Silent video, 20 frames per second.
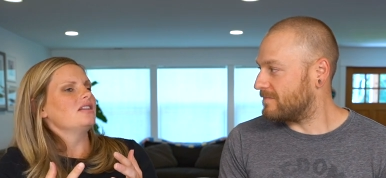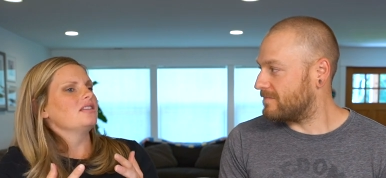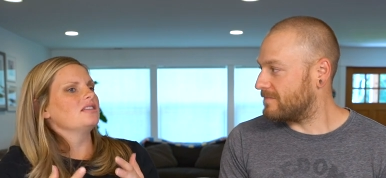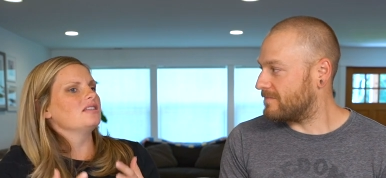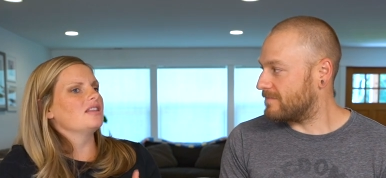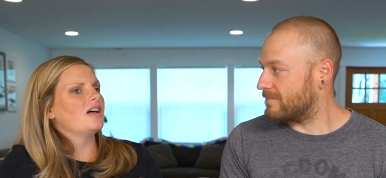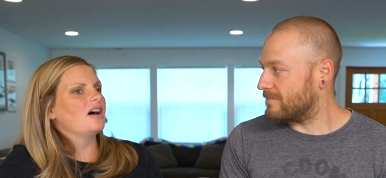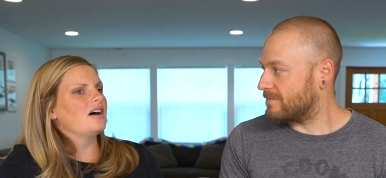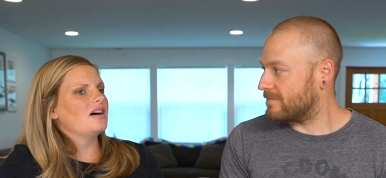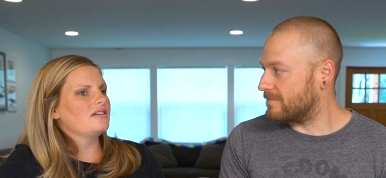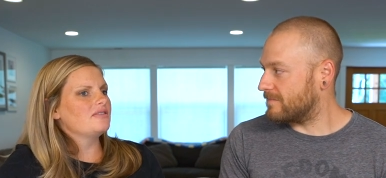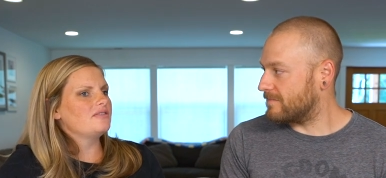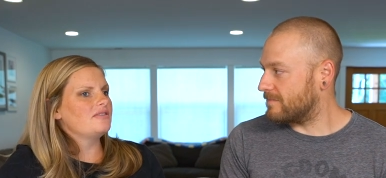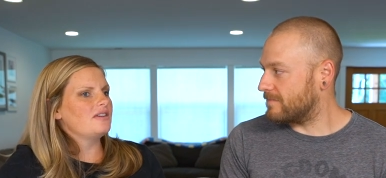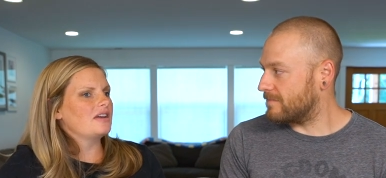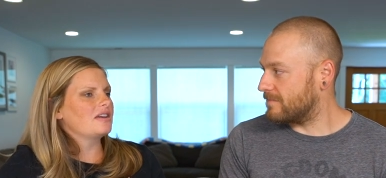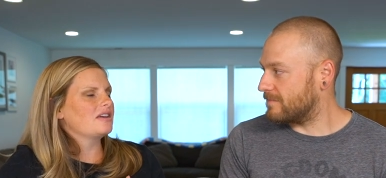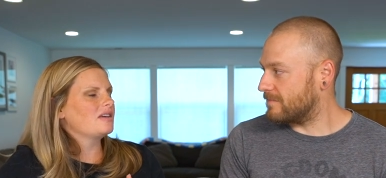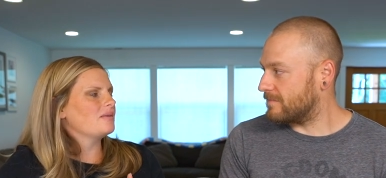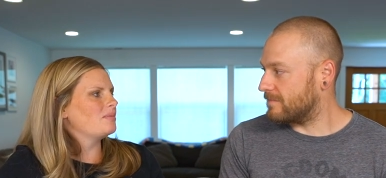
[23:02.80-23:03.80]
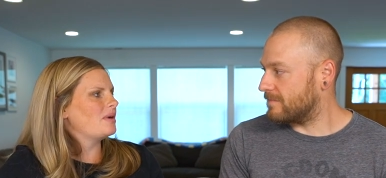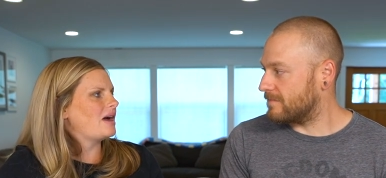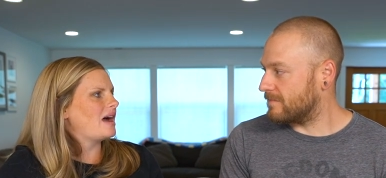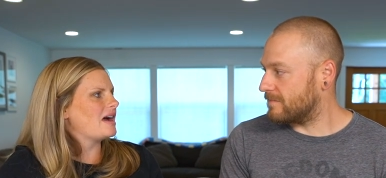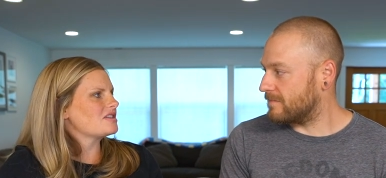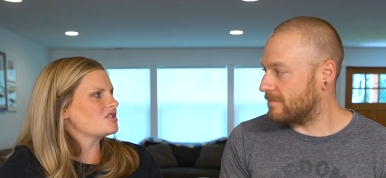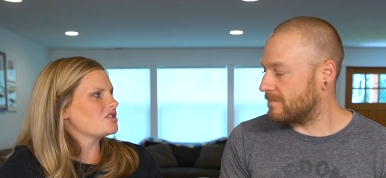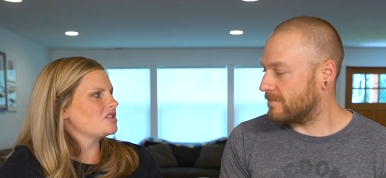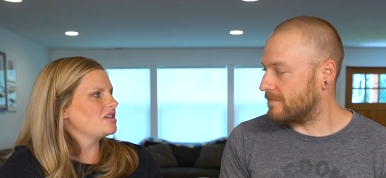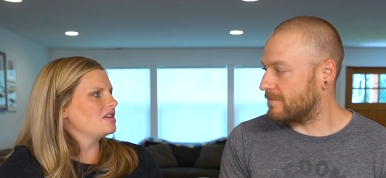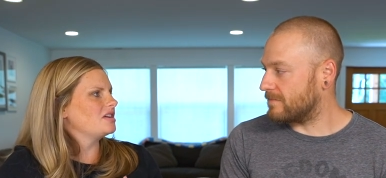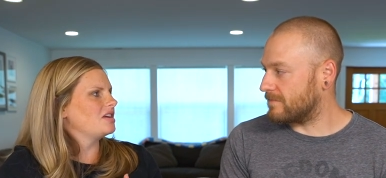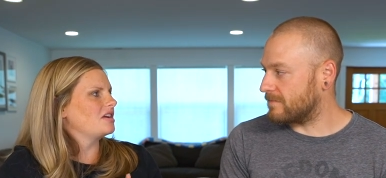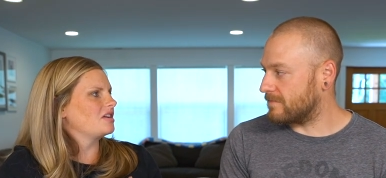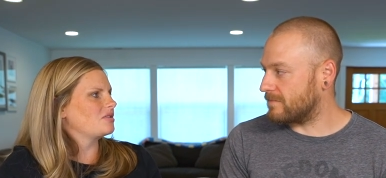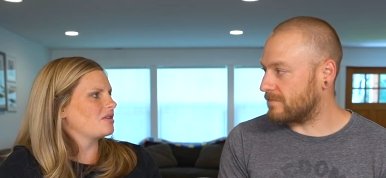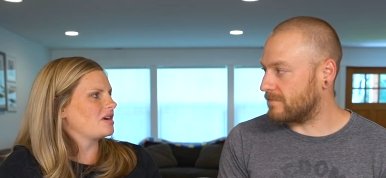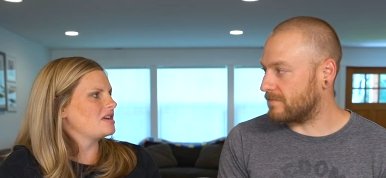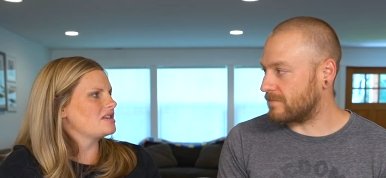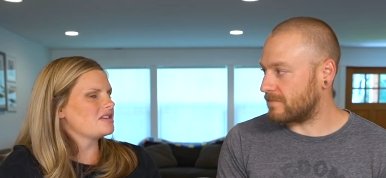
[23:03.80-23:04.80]
Speaker 1: love and compassion
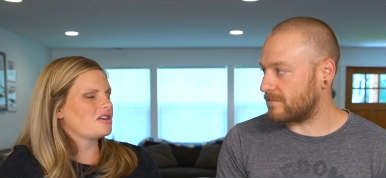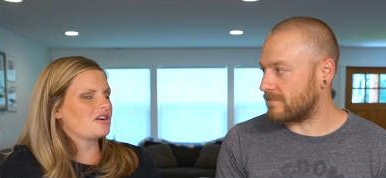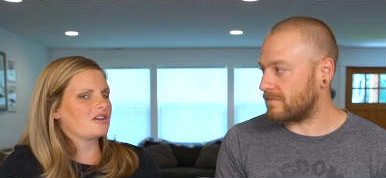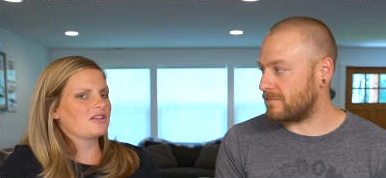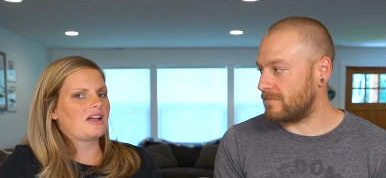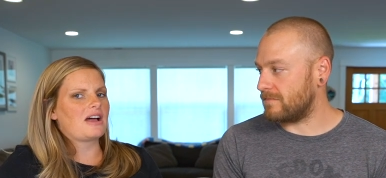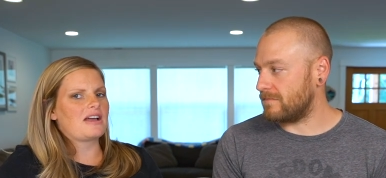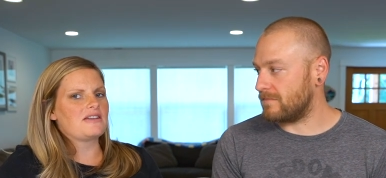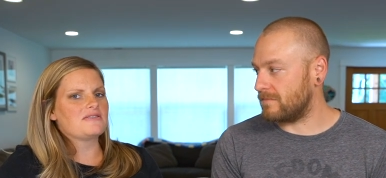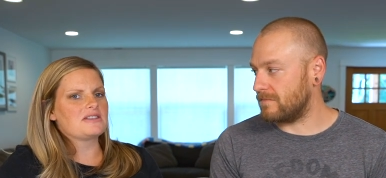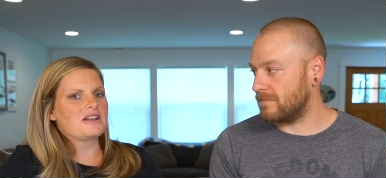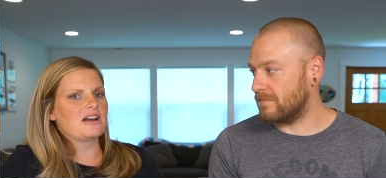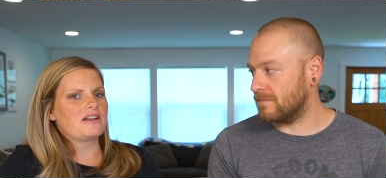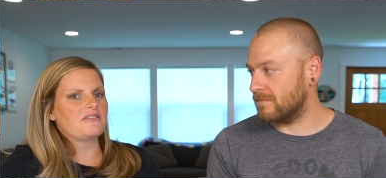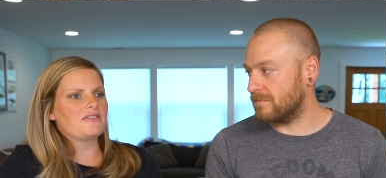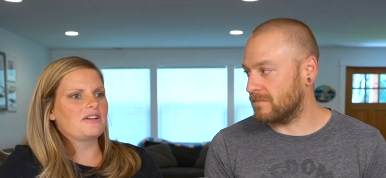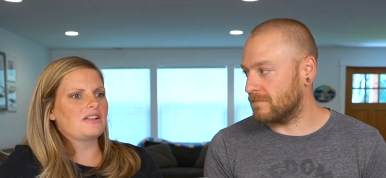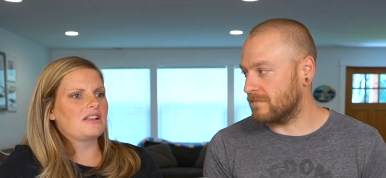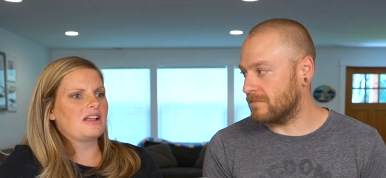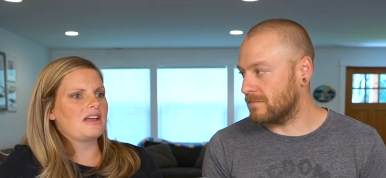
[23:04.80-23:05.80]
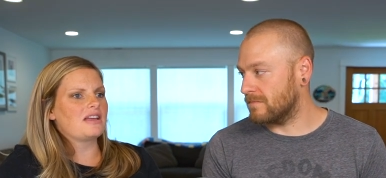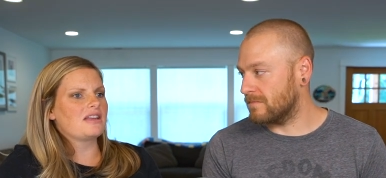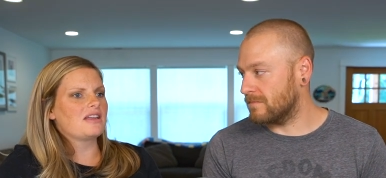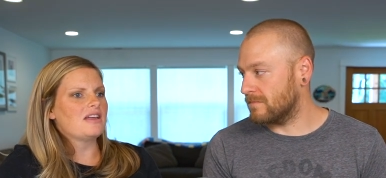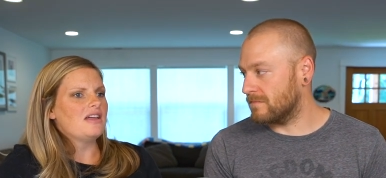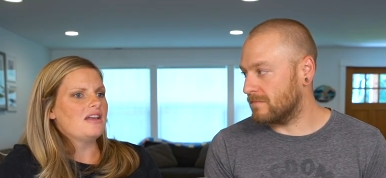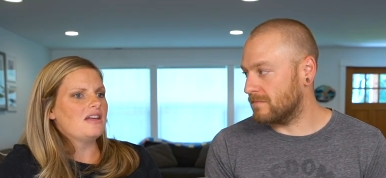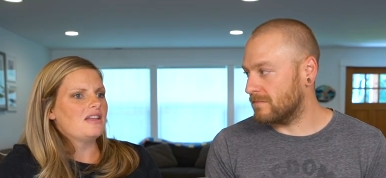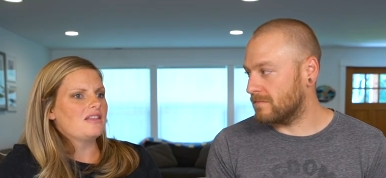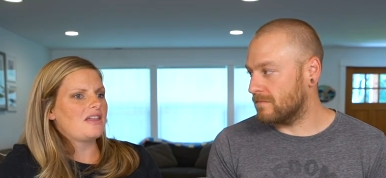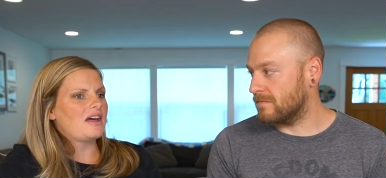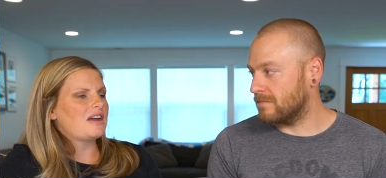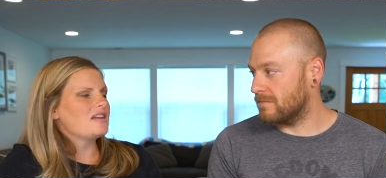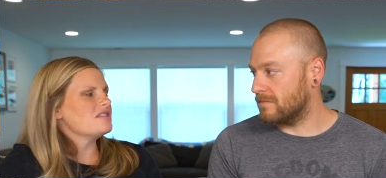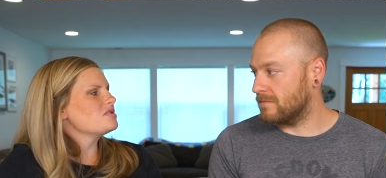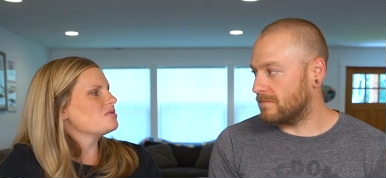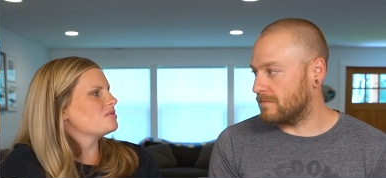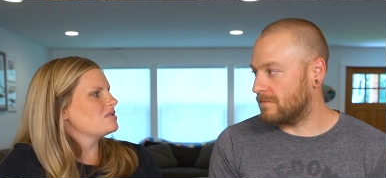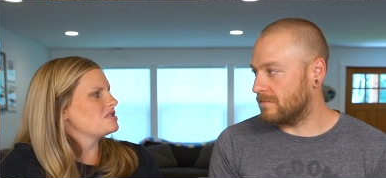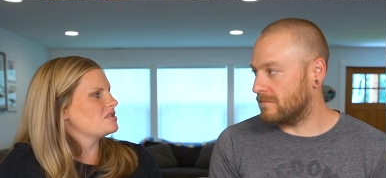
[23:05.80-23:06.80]
and grace in our lives. And I feel like that
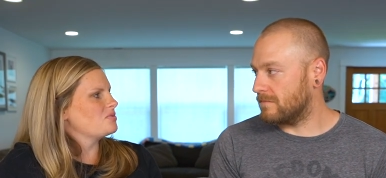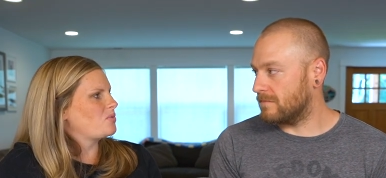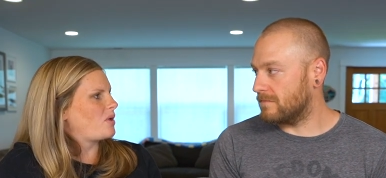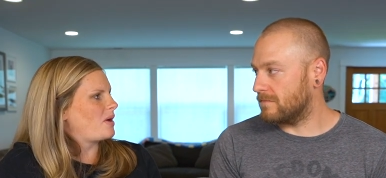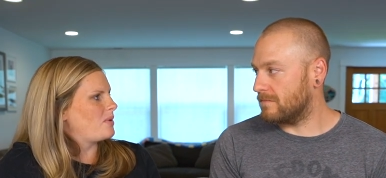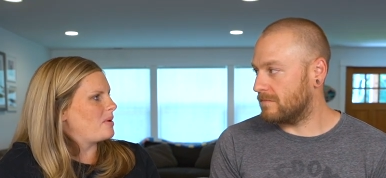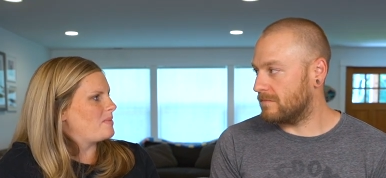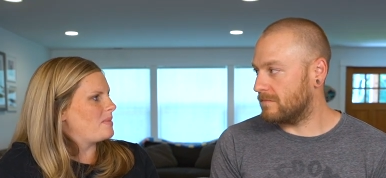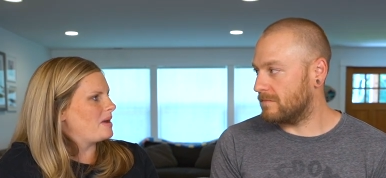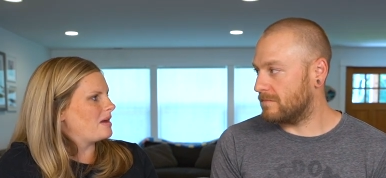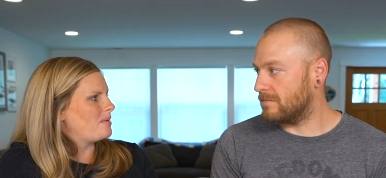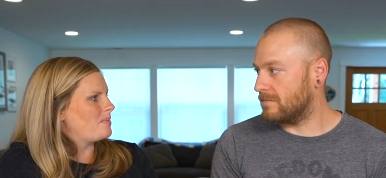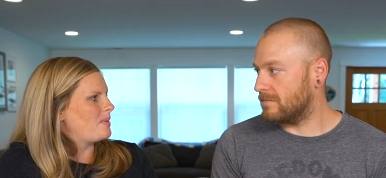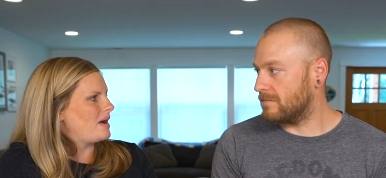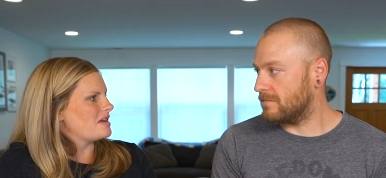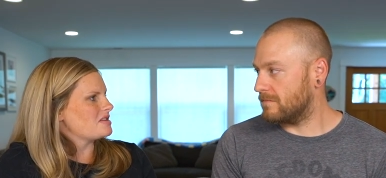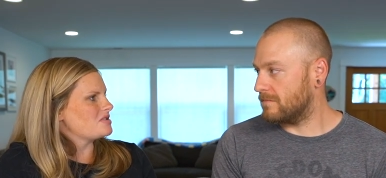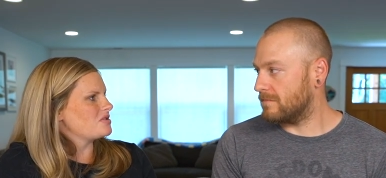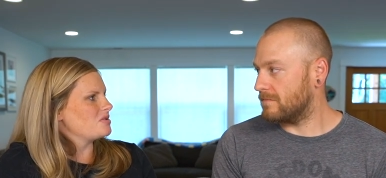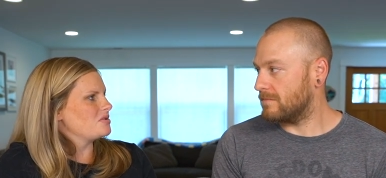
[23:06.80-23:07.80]
is the reason why we made it past